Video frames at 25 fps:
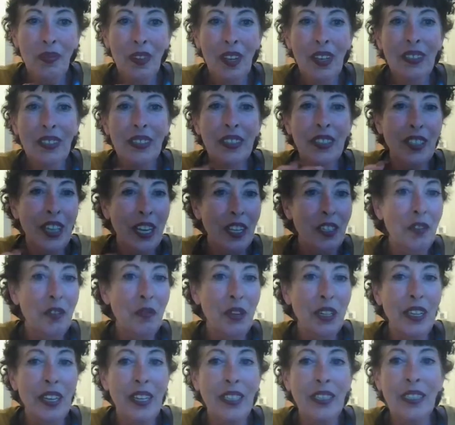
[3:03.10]
Is, can you
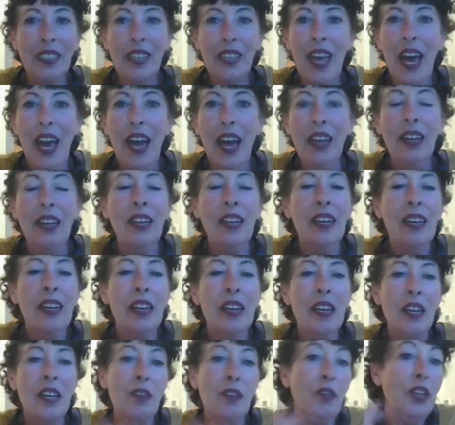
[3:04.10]
relate to that?
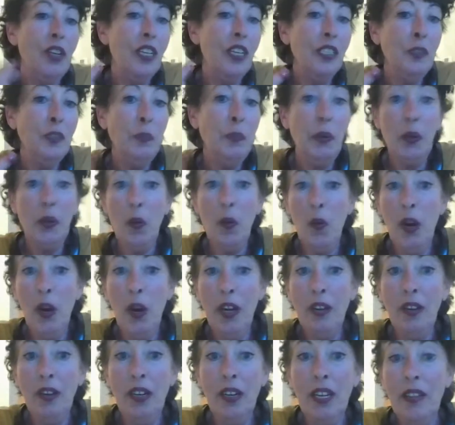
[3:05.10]
If it is, put a
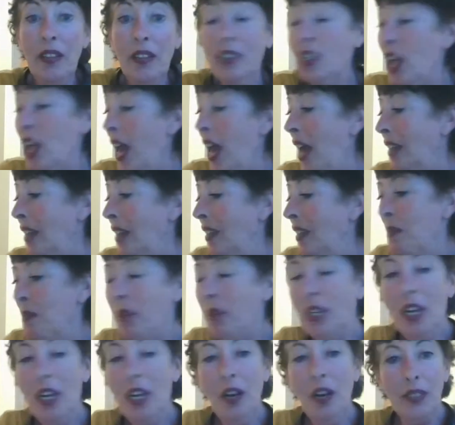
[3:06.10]
one in the chat. Let
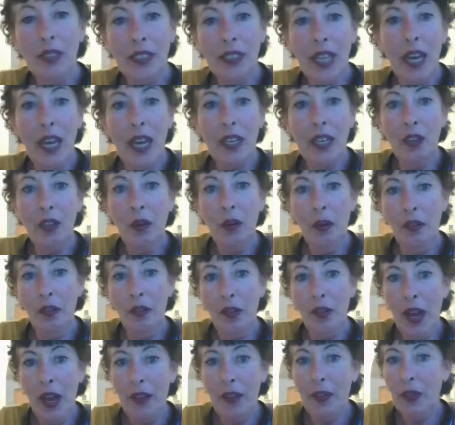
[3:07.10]
me know. Is that you? Have
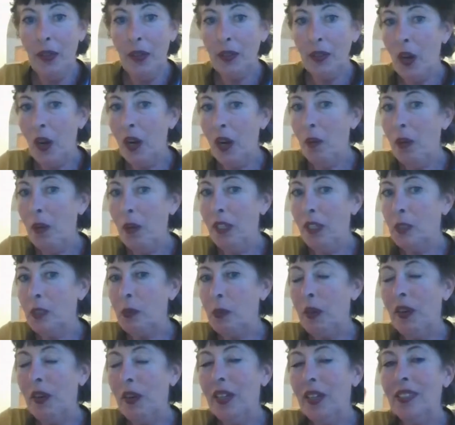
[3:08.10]
you had those horrible
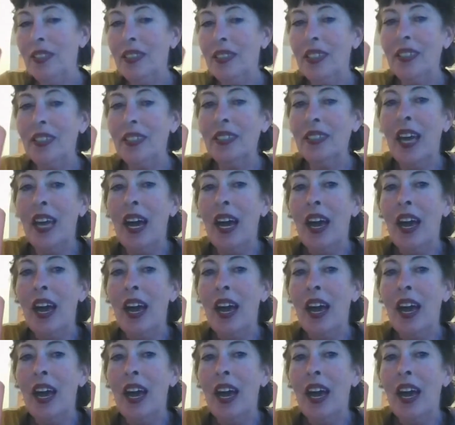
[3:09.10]
experiences?